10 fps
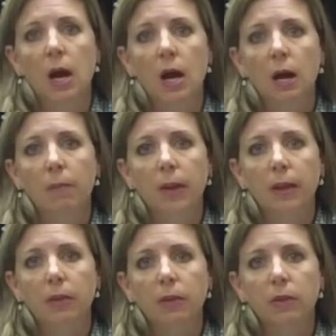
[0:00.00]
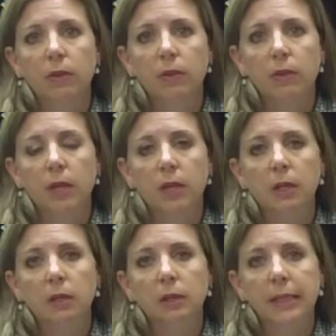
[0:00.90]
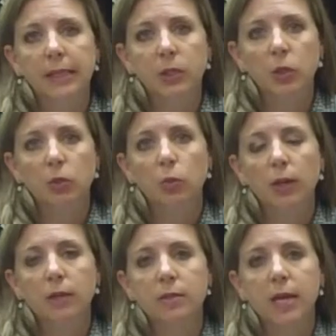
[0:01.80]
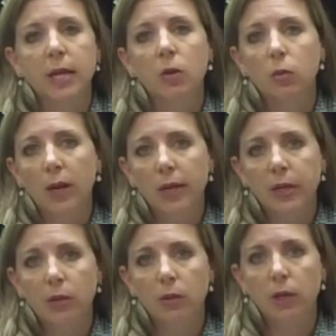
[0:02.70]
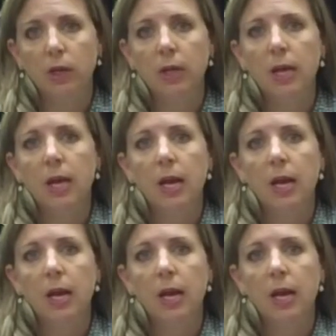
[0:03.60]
The lender was a credit union